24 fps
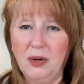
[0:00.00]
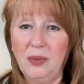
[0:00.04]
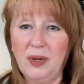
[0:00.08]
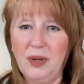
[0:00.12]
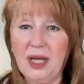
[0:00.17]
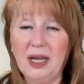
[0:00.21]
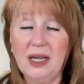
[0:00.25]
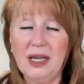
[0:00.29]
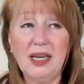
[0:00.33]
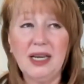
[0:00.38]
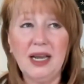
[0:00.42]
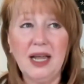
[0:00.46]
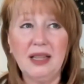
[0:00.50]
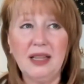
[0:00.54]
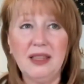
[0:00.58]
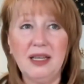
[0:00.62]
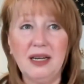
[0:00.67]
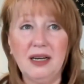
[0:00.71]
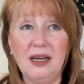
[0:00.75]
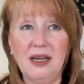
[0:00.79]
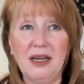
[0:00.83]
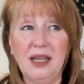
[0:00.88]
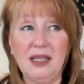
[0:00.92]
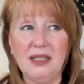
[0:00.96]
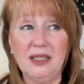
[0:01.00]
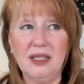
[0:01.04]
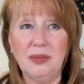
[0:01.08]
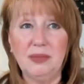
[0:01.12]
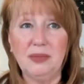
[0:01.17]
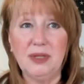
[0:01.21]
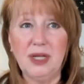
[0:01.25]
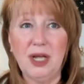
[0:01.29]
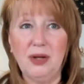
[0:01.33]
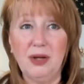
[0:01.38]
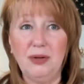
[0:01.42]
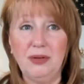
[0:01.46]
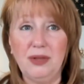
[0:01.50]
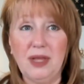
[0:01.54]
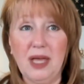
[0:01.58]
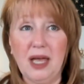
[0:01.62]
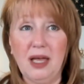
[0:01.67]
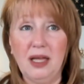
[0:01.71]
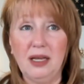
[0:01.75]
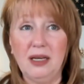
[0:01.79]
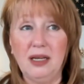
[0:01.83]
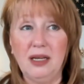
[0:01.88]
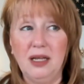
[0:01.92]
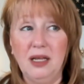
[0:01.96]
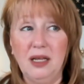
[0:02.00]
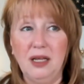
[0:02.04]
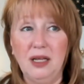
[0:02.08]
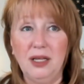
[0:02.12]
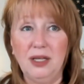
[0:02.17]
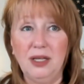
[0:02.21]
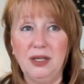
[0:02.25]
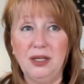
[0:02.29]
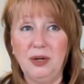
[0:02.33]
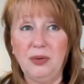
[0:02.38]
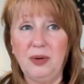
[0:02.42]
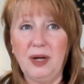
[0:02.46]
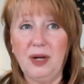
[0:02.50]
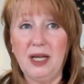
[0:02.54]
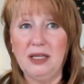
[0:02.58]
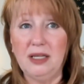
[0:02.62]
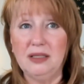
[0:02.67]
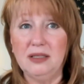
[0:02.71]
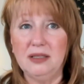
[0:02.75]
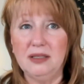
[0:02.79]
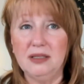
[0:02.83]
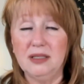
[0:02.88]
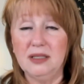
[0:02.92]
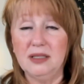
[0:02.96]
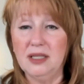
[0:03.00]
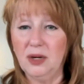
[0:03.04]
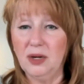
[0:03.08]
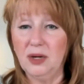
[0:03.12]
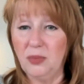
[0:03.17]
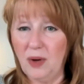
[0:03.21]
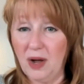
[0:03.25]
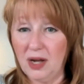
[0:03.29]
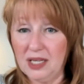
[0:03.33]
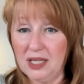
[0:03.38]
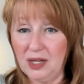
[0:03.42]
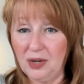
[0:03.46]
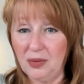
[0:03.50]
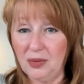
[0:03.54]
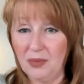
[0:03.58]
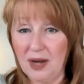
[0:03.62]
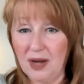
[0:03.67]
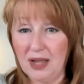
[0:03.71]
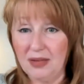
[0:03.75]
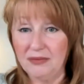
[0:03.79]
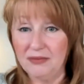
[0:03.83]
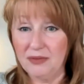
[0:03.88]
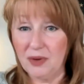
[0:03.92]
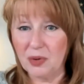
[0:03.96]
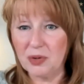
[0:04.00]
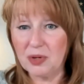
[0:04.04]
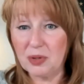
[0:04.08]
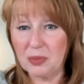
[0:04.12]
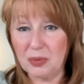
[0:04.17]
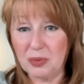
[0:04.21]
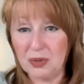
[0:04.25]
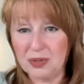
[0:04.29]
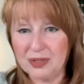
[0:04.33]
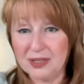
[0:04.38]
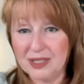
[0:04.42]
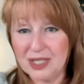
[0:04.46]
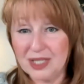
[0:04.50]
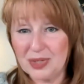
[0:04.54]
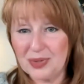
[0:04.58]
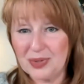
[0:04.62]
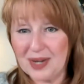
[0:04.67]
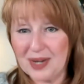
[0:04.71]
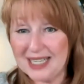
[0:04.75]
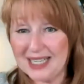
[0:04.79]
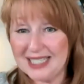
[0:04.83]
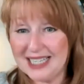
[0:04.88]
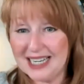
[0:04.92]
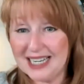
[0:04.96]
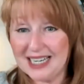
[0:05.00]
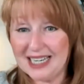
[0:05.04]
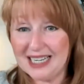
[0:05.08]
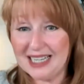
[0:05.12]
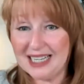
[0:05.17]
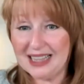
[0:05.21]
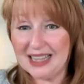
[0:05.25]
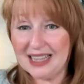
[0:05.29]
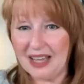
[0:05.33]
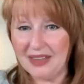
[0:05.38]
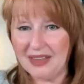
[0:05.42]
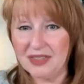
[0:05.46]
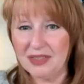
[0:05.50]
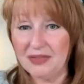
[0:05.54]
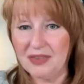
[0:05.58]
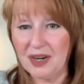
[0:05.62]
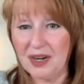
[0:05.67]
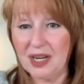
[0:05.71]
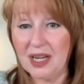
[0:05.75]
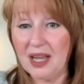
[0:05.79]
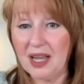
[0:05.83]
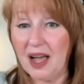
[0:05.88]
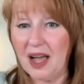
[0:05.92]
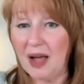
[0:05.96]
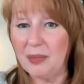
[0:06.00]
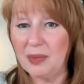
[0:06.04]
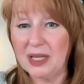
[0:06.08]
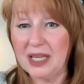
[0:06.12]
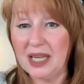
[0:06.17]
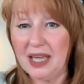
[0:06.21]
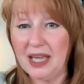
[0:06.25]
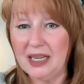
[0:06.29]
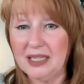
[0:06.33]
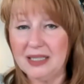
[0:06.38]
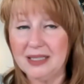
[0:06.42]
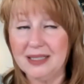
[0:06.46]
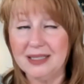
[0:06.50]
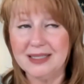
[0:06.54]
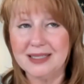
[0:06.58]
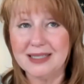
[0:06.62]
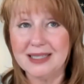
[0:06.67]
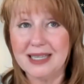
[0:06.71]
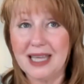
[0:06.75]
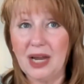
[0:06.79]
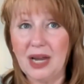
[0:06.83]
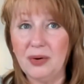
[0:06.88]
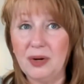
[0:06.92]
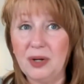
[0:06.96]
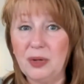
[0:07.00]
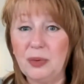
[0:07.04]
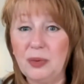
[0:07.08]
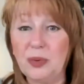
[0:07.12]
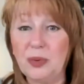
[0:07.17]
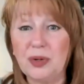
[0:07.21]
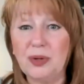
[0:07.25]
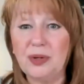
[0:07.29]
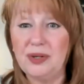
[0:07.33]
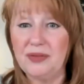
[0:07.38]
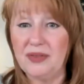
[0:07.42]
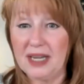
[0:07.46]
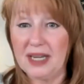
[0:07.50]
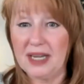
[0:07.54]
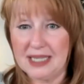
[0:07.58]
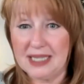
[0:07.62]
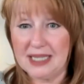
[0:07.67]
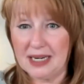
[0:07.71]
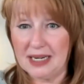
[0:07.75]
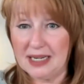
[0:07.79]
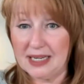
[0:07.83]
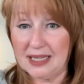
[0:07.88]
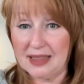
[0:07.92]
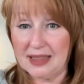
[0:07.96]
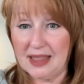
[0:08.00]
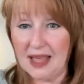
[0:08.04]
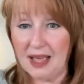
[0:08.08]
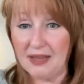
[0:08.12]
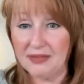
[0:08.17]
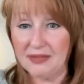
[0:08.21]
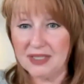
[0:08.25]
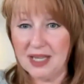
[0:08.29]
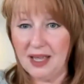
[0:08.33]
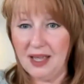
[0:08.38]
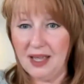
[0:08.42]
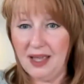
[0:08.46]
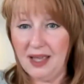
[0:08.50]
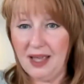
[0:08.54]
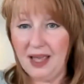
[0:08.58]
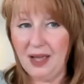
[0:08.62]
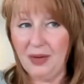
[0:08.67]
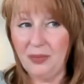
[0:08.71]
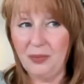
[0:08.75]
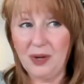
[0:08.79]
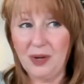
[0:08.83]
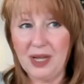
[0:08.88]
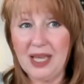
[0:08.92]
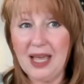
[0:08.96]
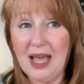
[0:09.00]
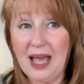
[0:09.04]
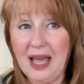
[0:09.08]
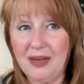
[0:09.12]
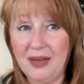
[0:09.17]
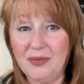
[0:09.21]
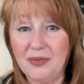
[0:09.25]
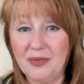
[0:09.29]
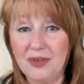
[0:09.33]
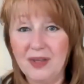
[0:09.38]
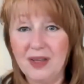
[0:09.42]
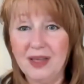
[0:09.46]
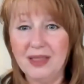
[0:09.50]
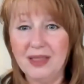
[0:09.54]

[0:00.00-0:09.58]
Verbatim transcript: We got to get out there and let them know that, you know what, they're walking around vulnerable to identity theft, the very complicated, scary world of identity theft. And we have